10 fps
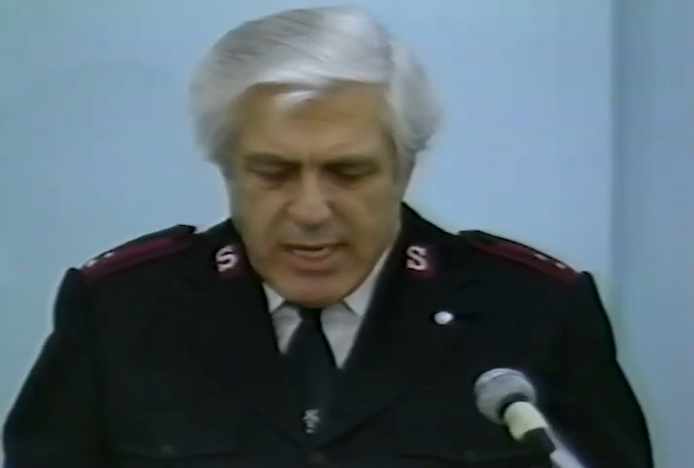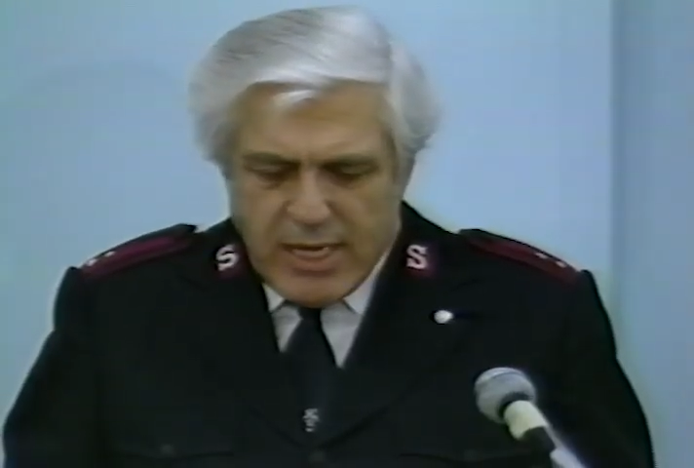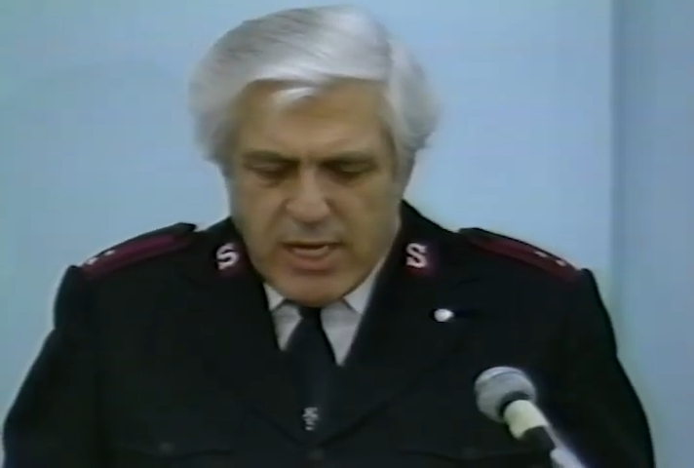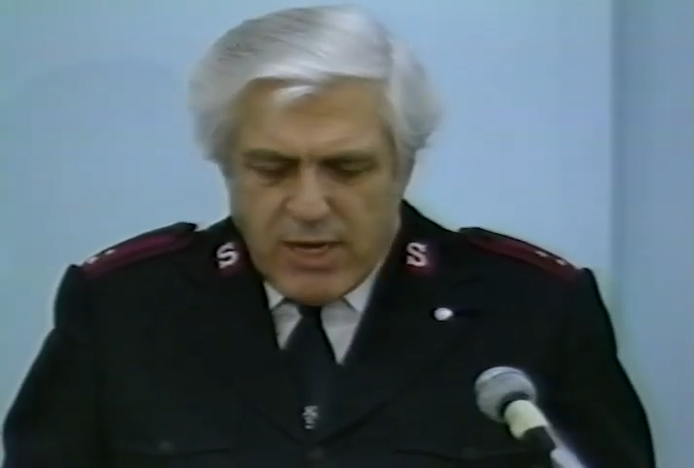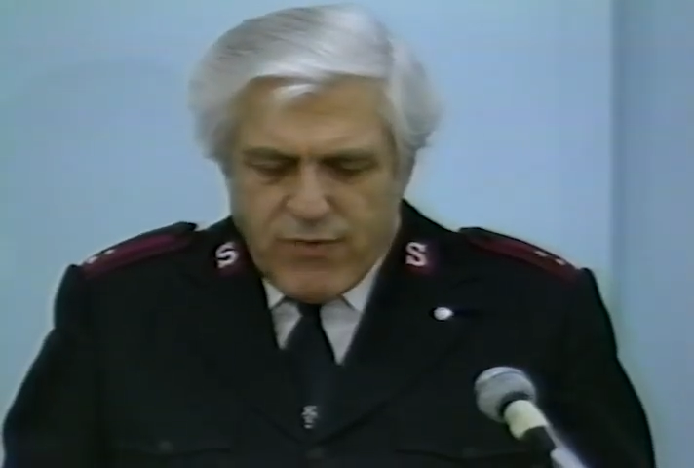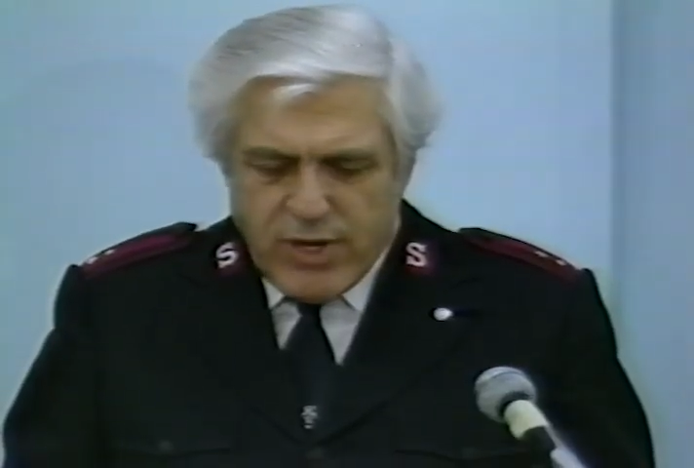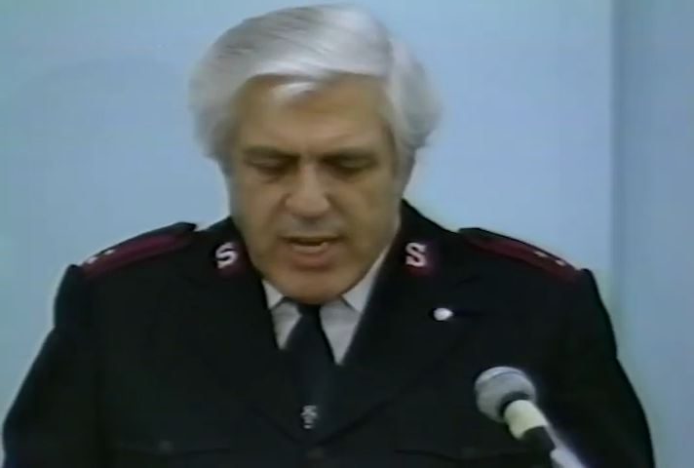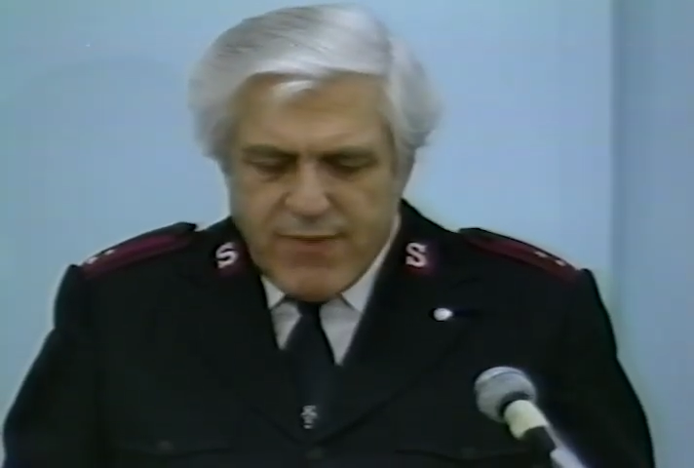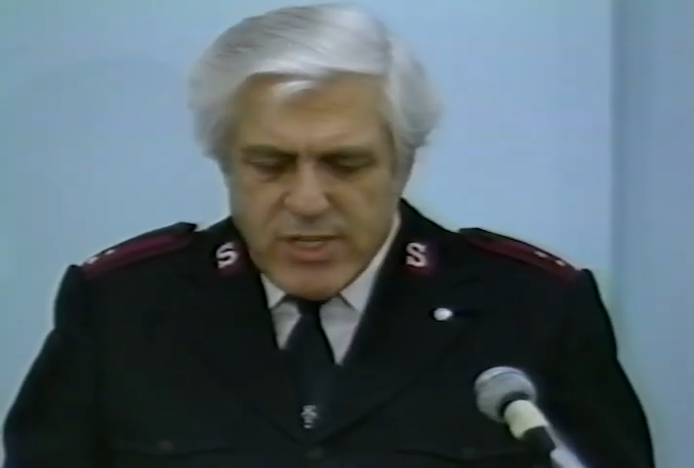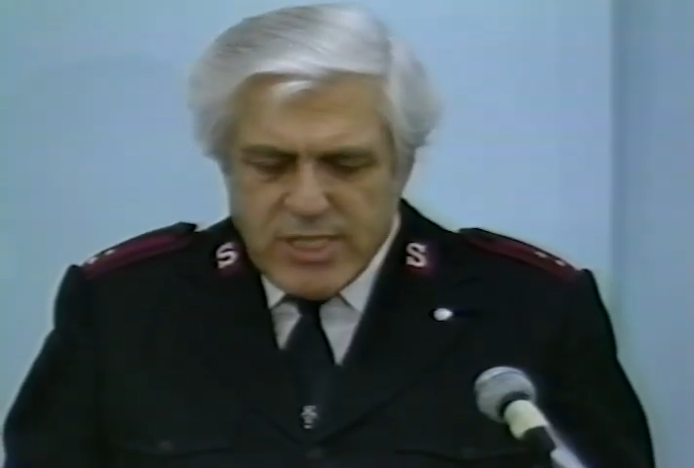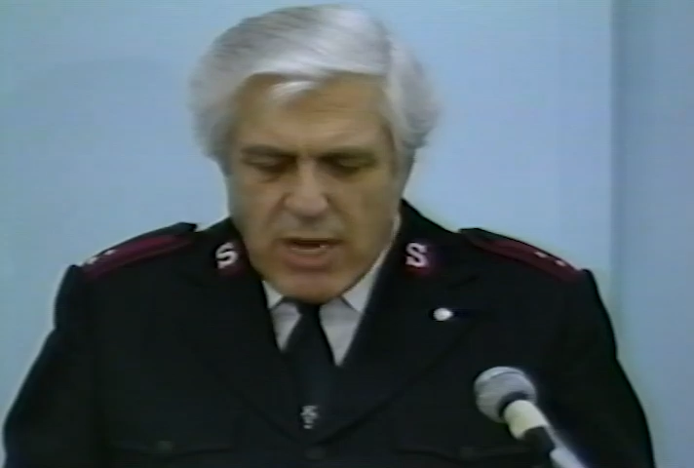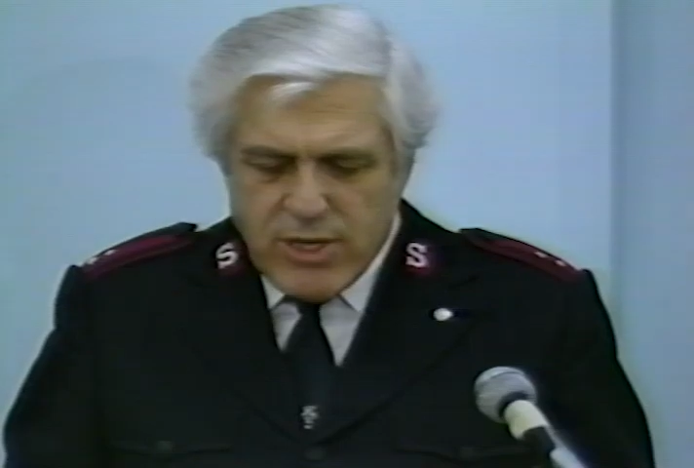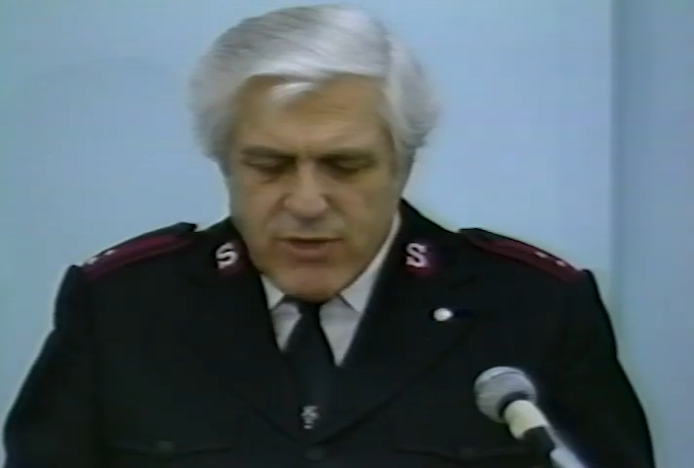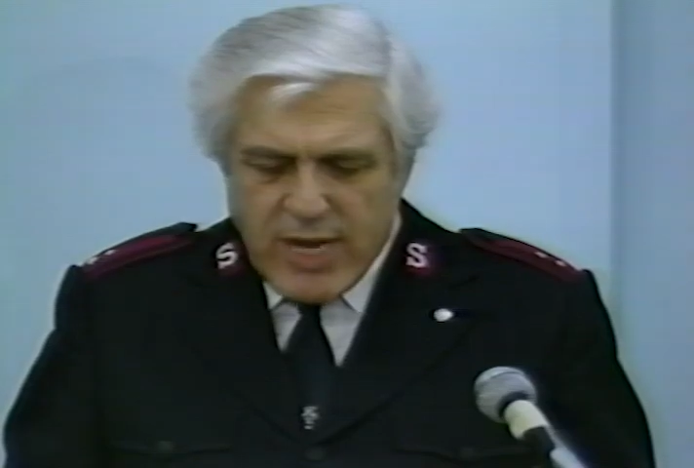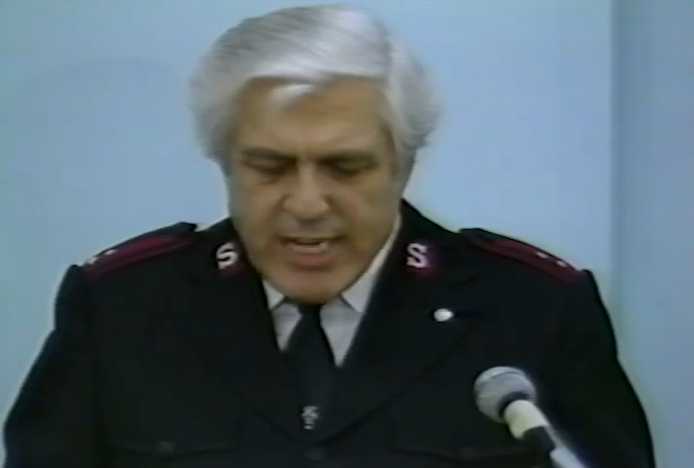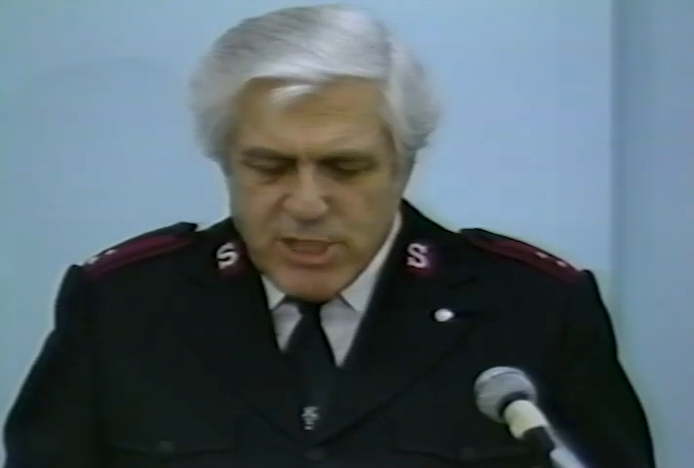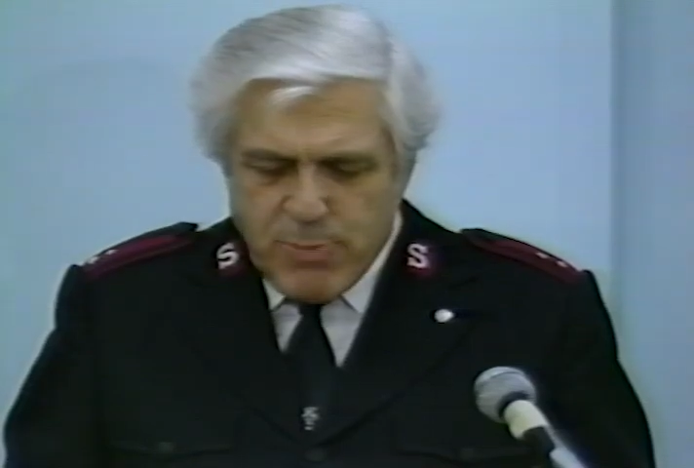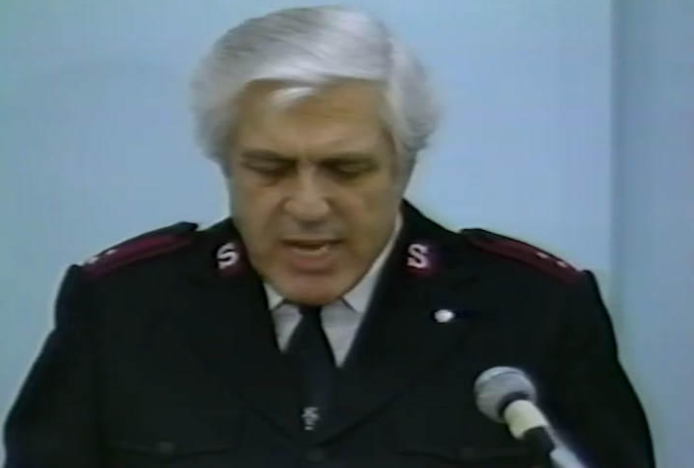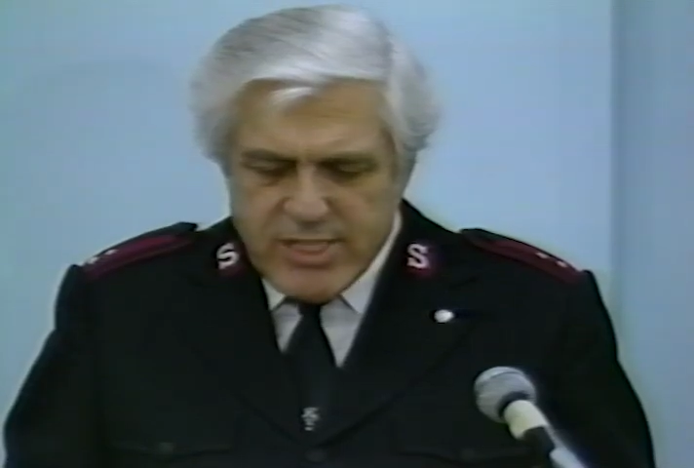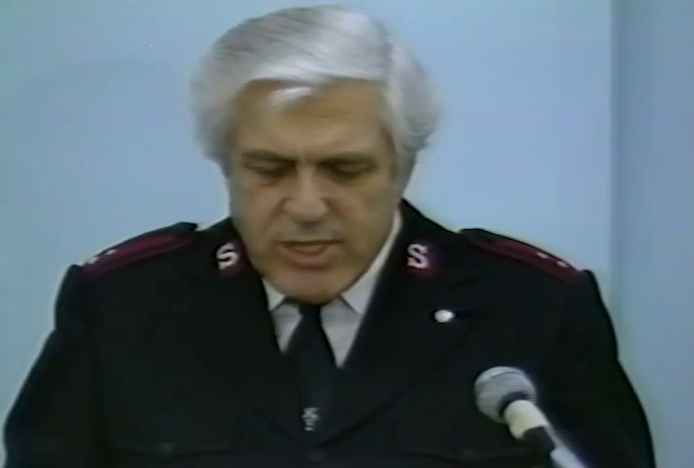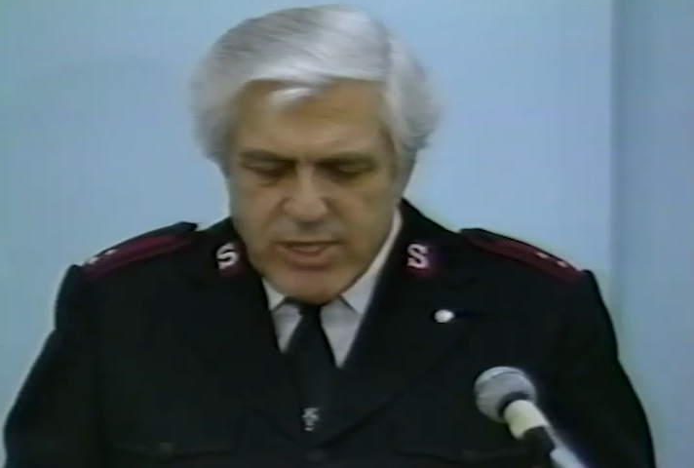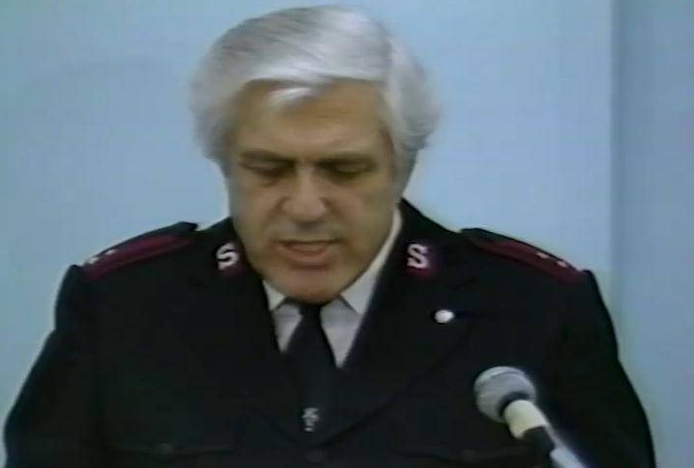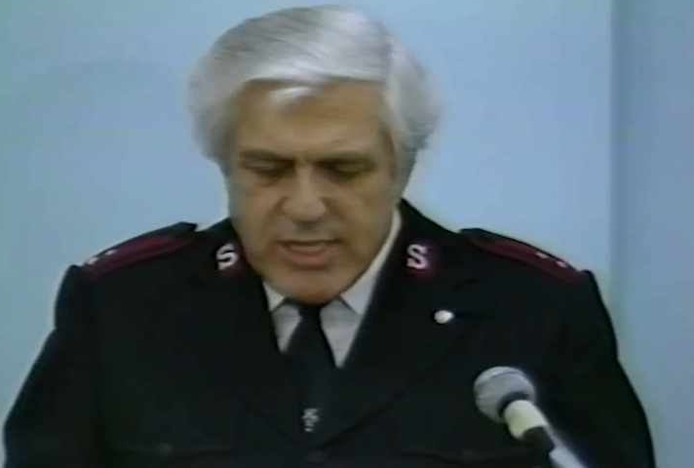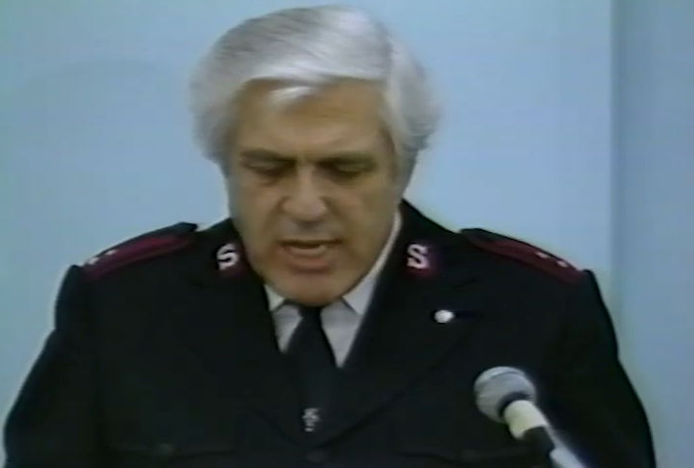sympathetic and understanding.